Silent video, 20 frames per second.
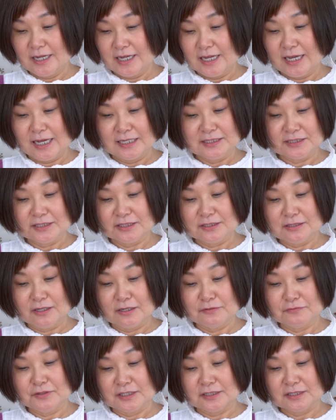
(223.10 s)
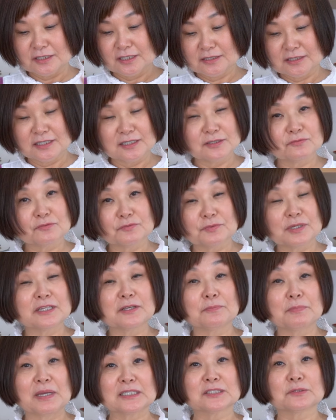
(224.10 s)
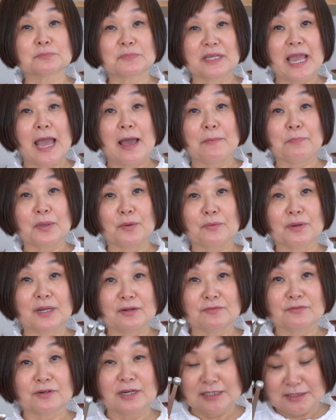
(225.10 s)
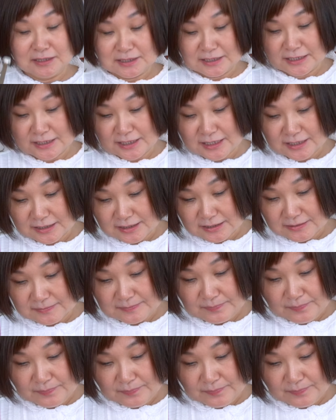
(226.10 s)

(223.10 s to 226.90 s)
And I just love this because it really makes me happy whenever I see this.